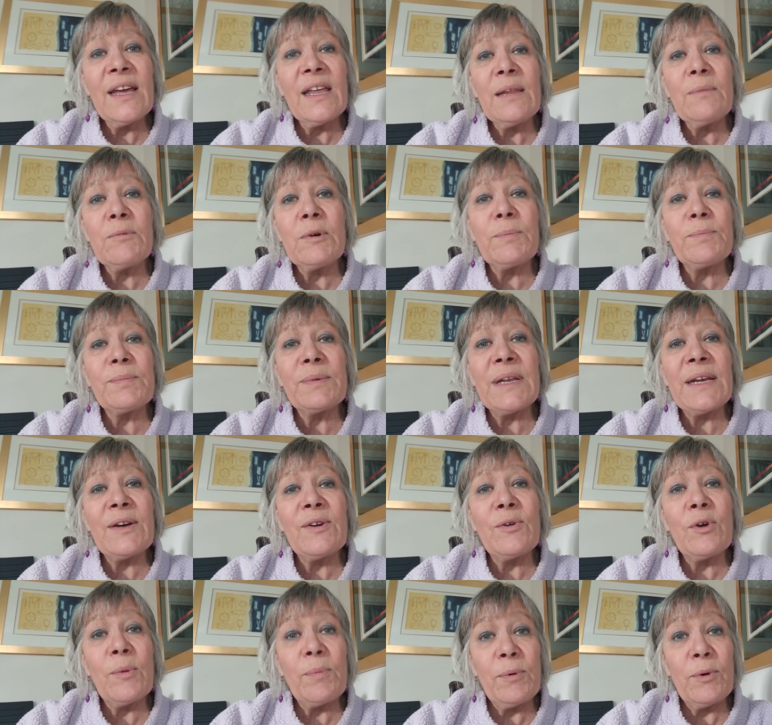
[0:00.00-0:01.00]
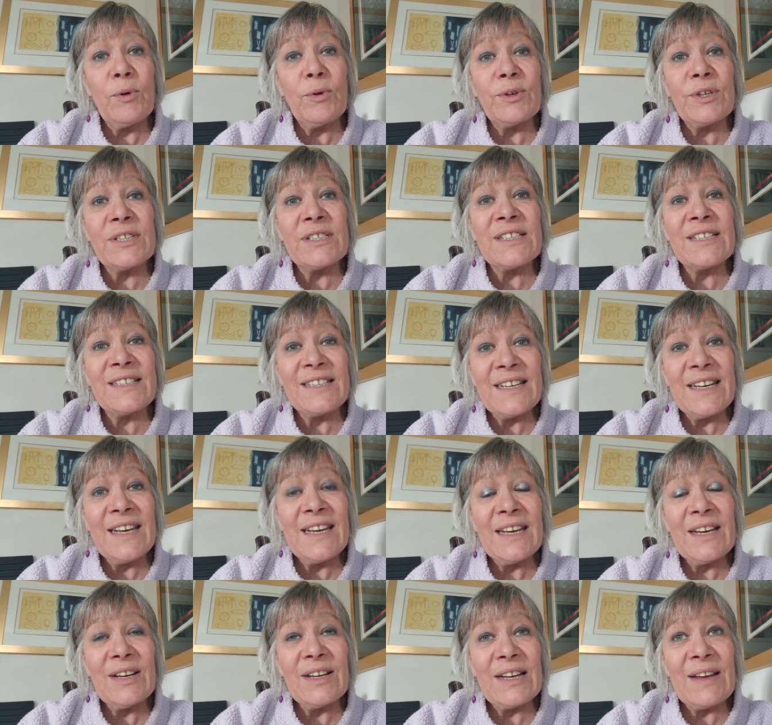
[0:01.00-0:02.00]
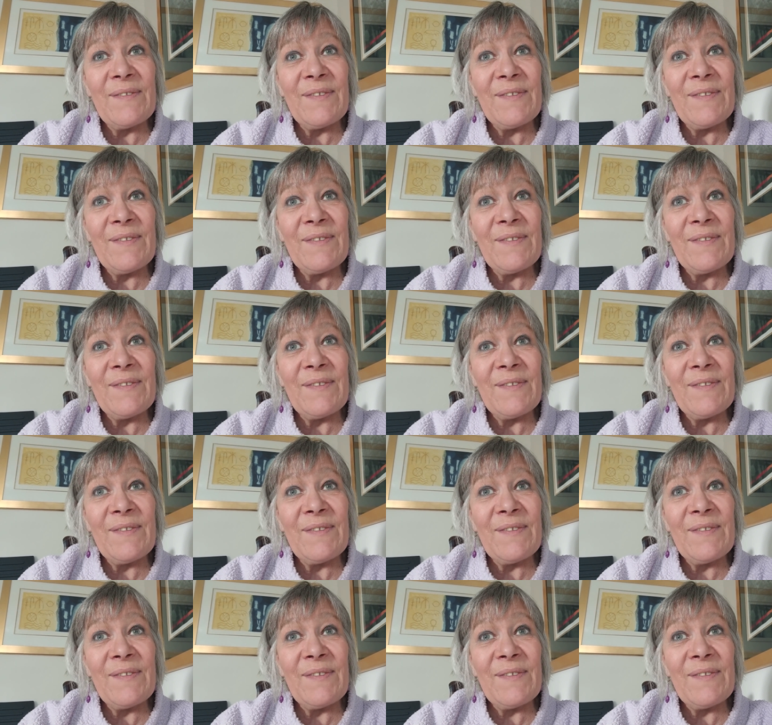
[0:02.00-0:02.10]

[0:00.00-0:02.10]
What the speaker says: get them uploaded today